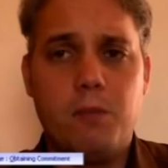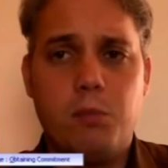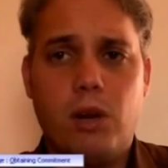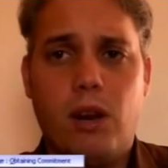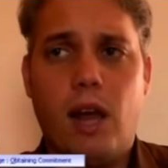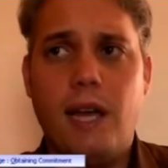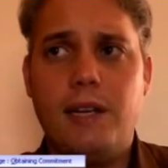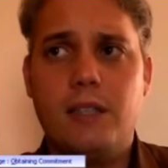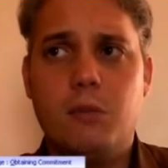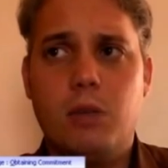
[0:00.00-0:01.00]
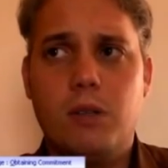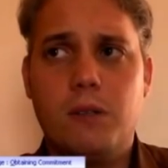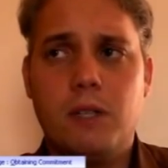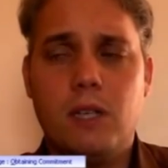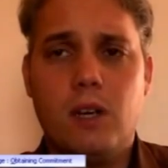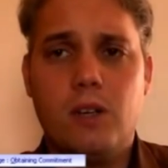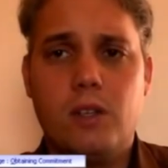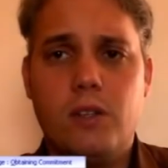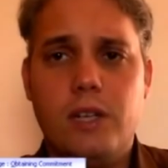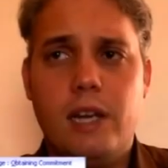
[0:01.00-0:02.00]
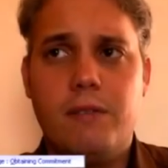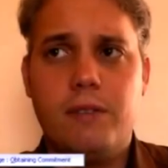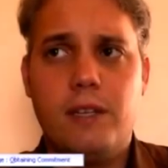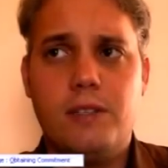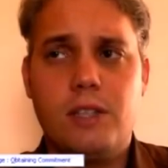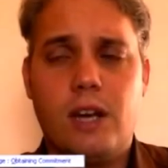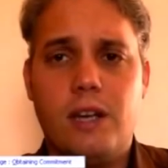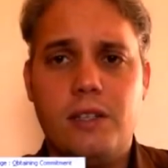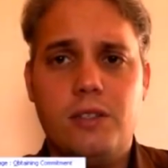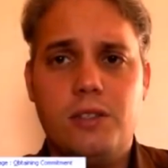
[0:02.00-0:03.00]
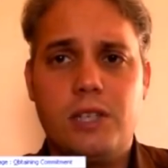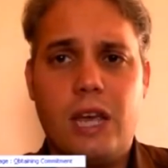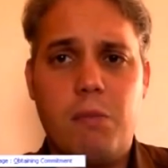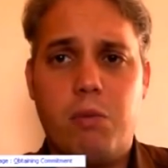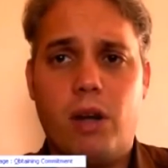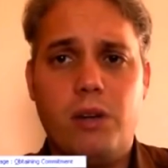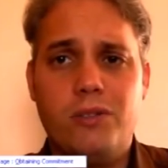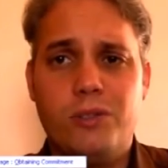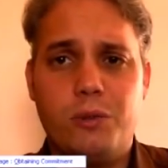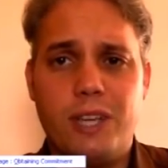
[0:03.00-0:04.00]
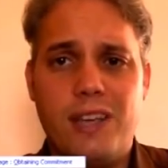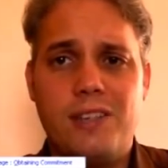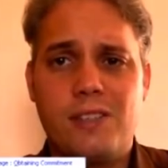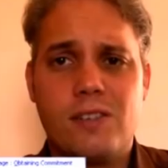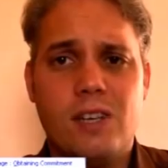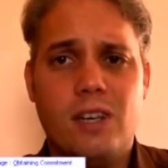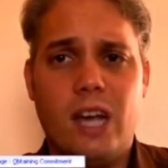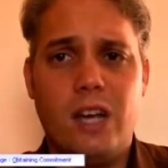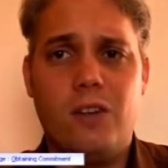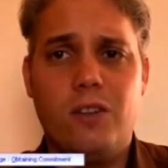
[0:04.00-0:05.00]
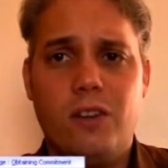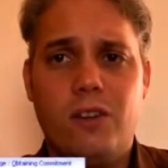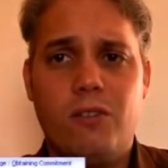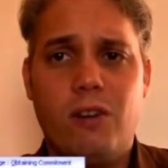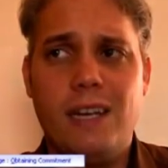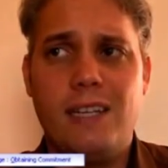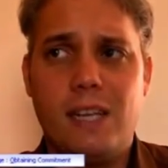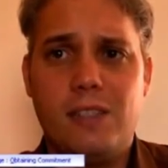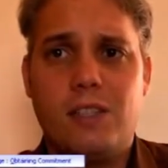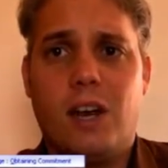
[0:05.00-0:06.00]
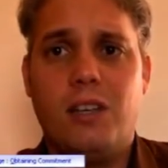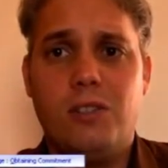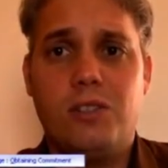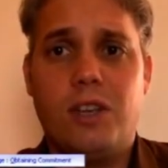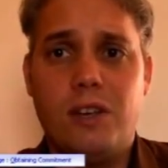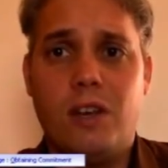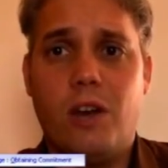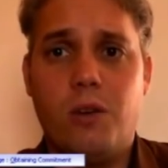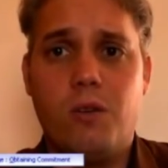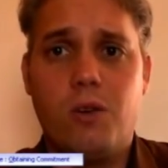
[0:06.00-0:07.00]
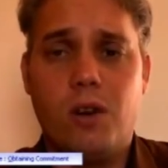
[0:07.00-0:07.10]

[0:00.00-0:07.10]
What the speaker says: put a line down the middle, and on the left hand side you say pros or yes, and on the right hand side you say no or